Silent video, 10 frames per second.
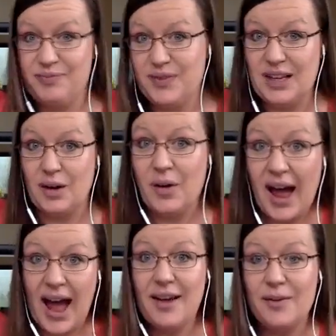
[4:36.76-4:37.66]
you know
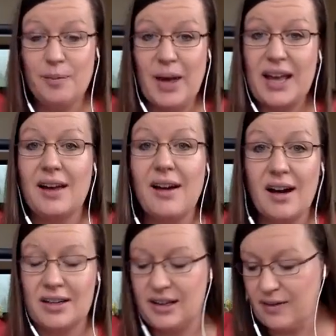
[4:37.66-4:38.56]
making
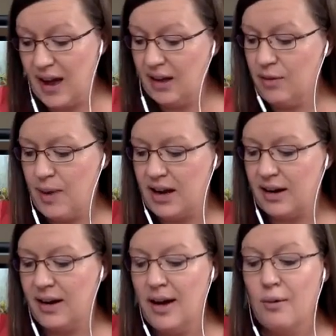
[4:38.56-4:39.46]
cognitive health
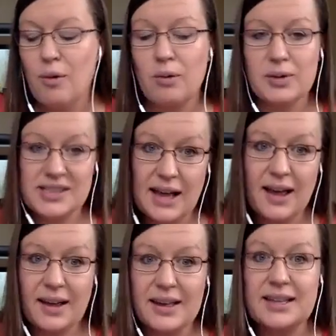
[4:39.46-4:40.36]
better what we're
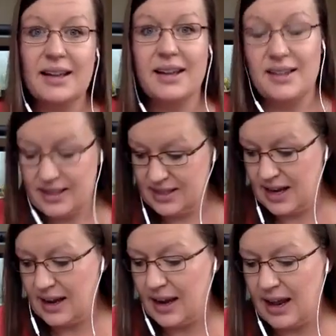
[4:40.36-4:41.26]
saying is that in this
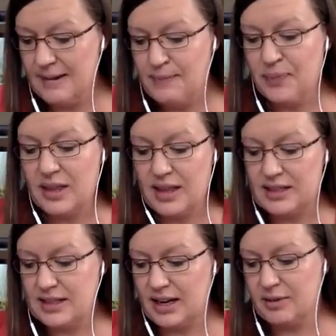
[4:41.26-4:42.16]
study this
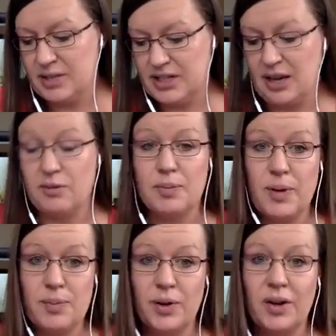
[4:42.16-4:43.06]
study was done with
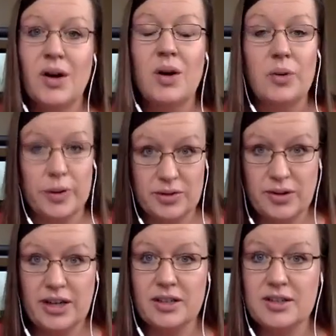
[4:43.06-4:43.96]
people who were
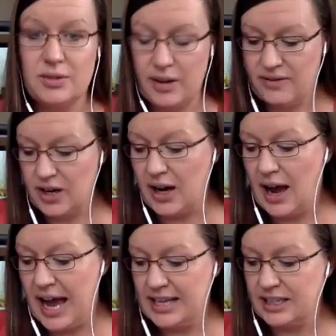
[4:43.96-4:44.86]
drinkers who had very
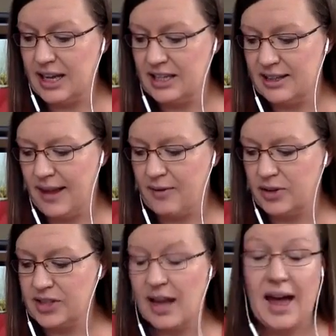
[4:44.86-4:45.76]
high education
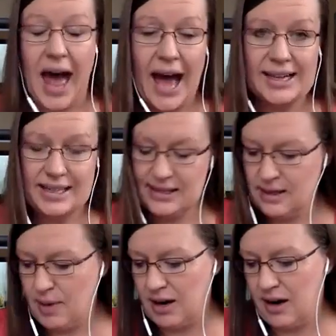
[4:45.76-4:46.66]
levels access to
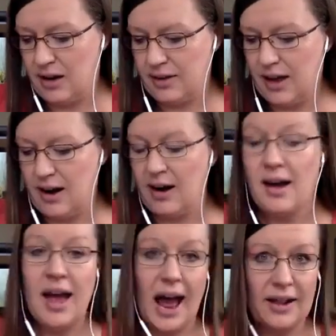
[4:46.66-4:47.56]
better health care
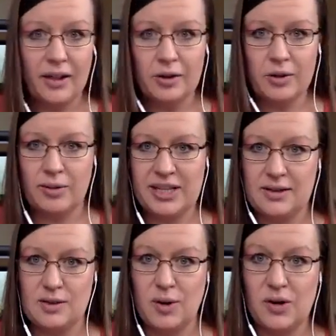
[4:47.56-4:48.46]
and lower rates of
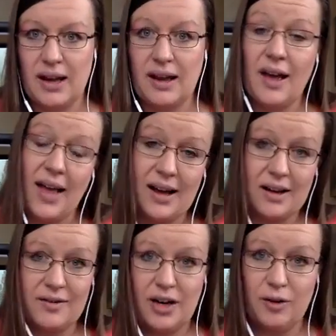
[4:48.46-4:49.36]
smoking and that could
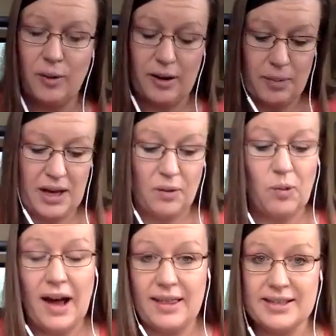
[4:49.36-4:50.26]
very well be
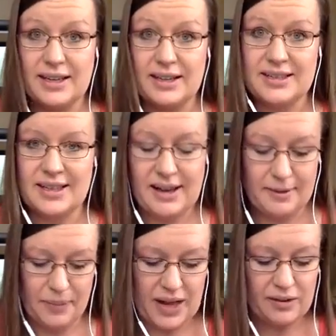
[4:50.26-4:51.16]
why this is um,
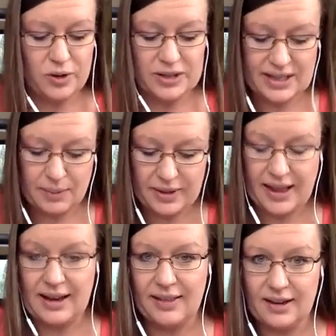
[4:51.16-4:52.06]
and of course they put that
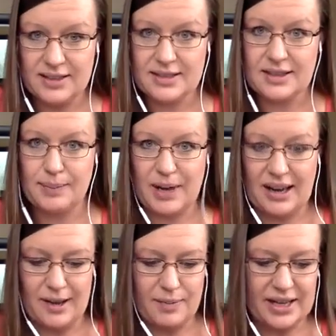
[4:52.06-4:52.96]
in there to sleep at
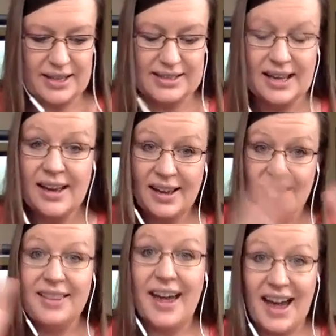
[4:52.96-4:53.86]
night because
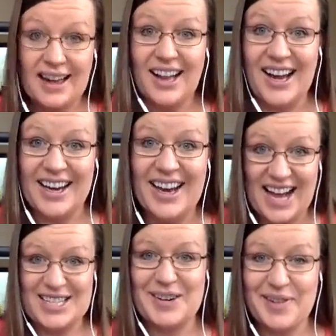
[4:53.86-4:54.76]
the headline
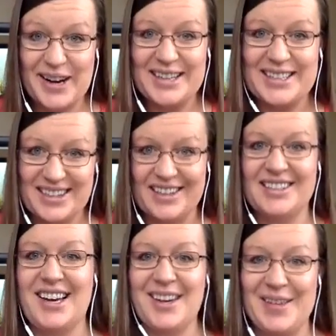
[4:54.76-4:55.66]
as it reads is going to
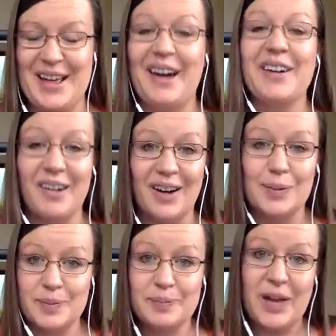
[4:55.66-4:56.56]
tell you that alcohol
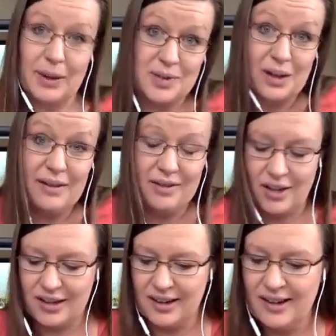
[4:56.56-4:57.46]
helps you live
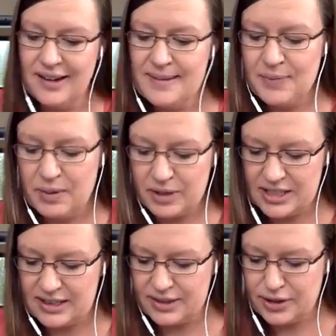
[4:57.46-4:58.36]
longer, which
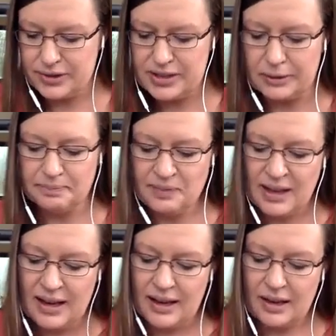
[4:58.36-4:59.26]
isn't true. So,
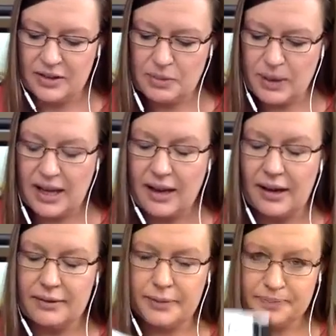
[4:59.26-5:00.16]
you know, speaking of
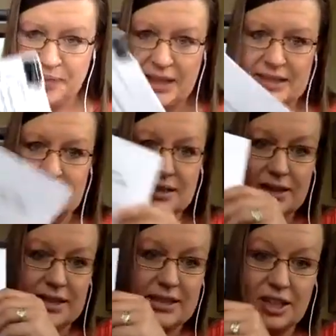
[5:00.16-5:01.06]
this, let's
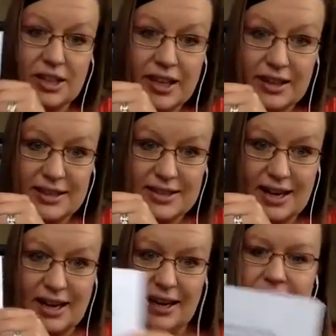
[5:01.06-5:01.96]
let's look at this
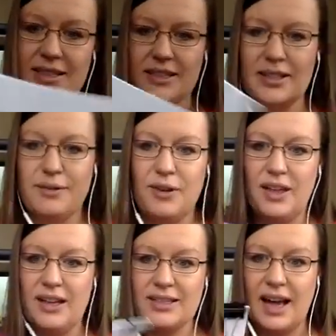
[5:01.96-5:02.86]
study because there's a few
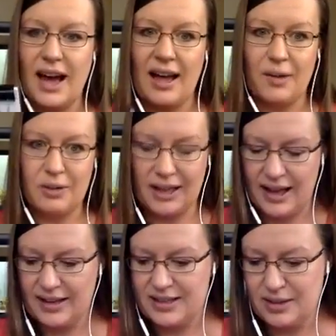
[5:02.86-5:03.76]
things I would
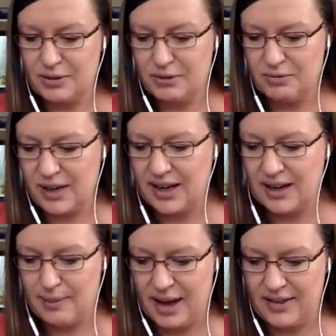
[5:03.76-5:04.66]
like to read about